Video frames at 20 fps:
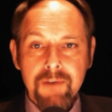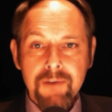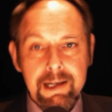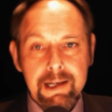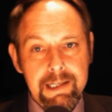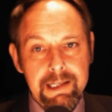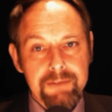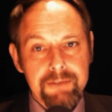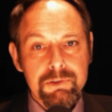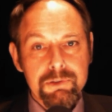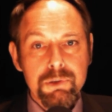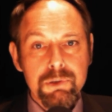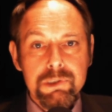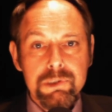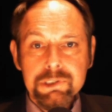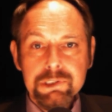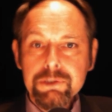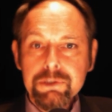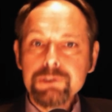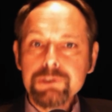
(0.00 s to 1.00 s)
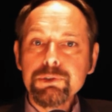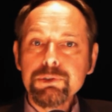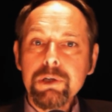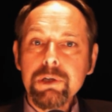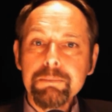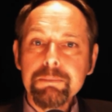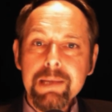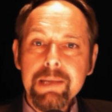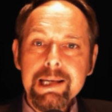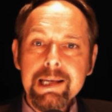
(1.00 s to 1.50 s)
Finally, of course, you can
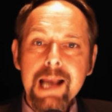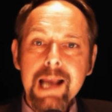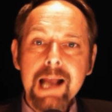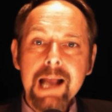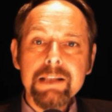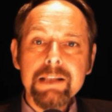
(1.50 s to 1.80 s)
join me